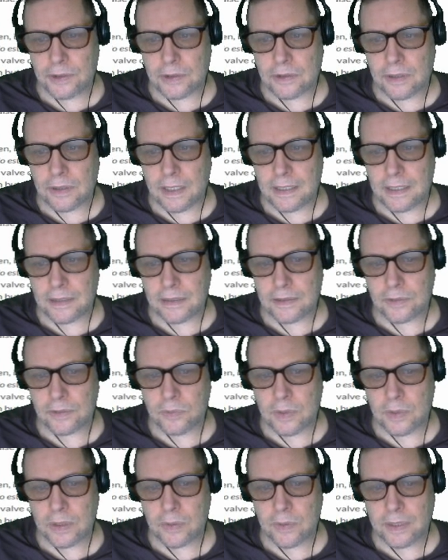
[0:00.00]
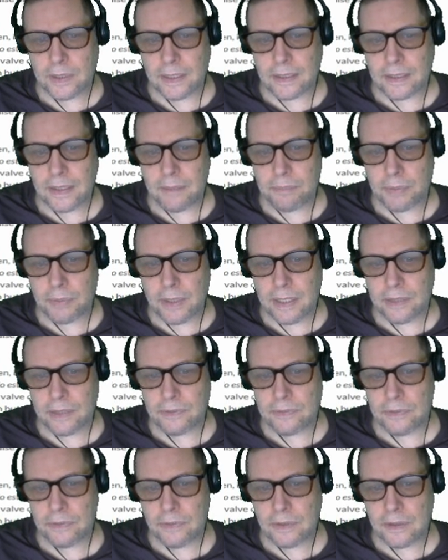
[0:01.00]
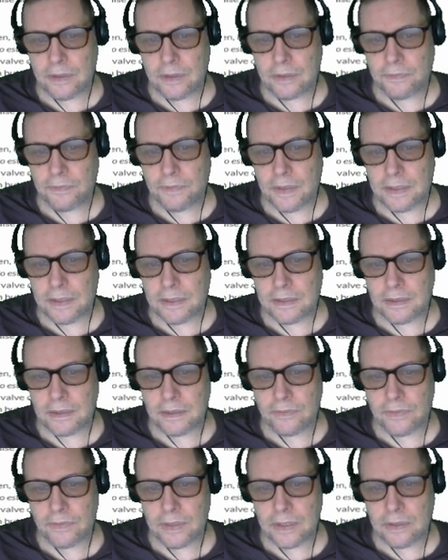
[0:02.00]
crisis would quickly break through the defenses of the